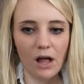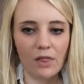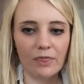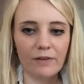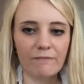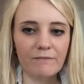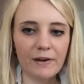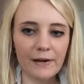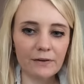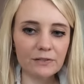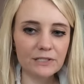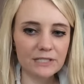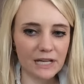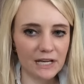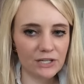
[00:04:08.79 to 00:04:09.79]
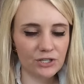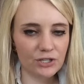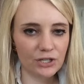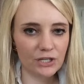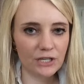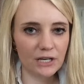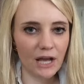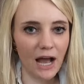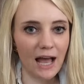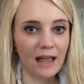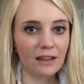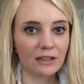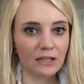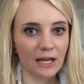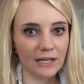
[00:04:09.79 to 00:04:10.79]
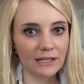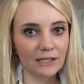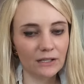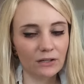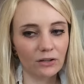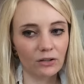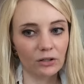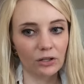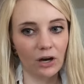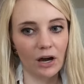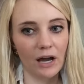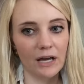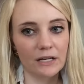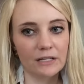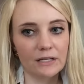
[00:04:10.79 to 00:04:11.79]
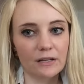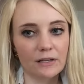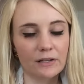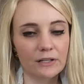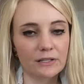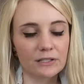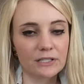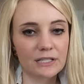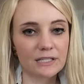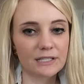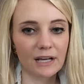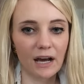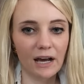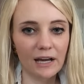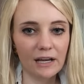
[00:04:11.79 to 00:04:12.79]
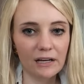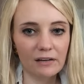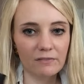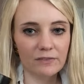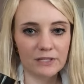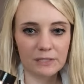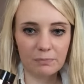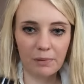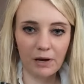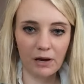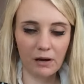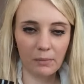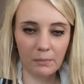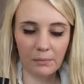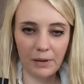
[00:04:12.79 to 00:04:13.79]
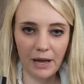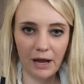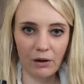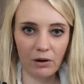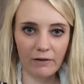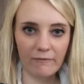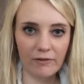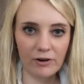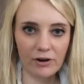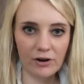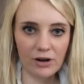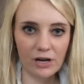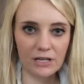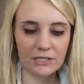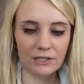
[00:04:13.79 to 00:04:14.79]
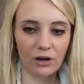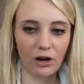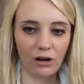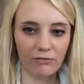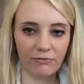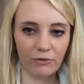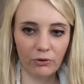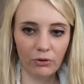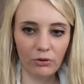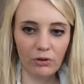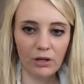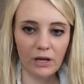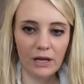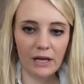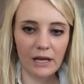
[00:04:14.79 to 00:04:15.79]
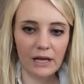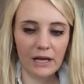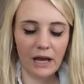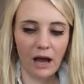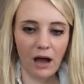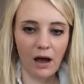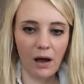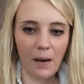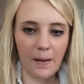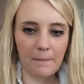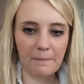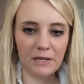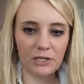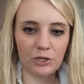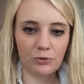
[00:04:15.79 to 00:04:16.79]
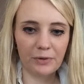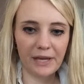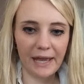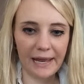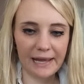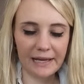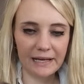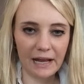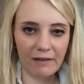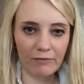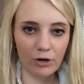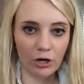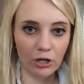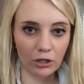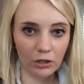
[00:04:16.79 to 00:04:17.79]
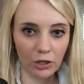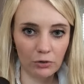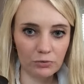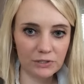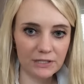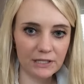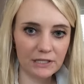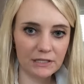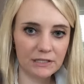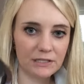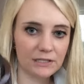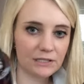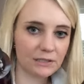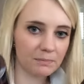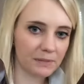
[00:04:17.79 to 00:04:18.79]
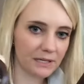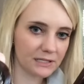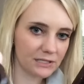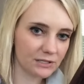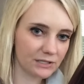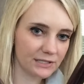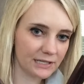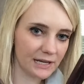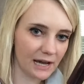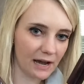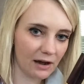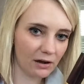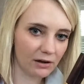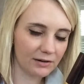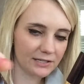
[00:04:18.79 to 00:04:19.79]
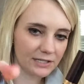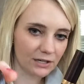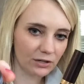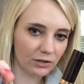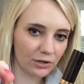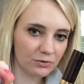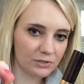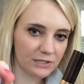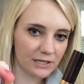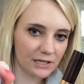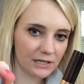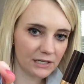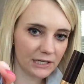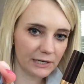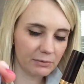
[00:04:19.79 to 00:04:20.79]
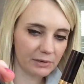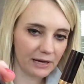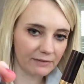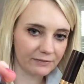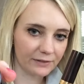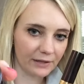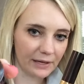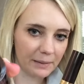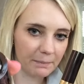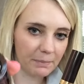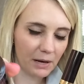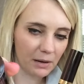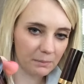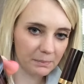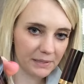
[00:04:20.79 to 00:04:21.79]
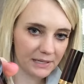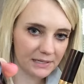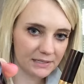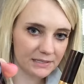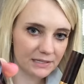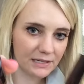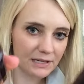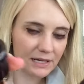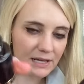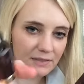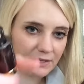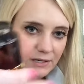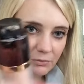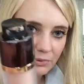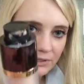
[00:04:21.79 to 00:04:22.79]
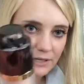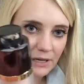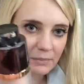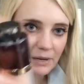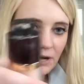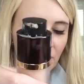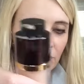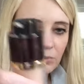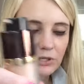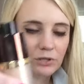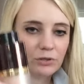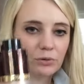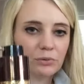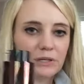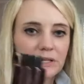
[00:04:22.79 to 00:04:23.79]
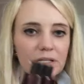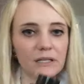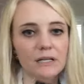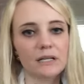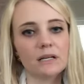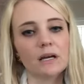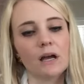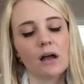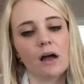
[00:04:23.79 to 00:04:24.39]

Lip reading: the foundation, I like it a lot. The design of this pump, however, is awful. You can't ever close it because you see how to close it, you would have to like pump it and then it would come out when you don't need any.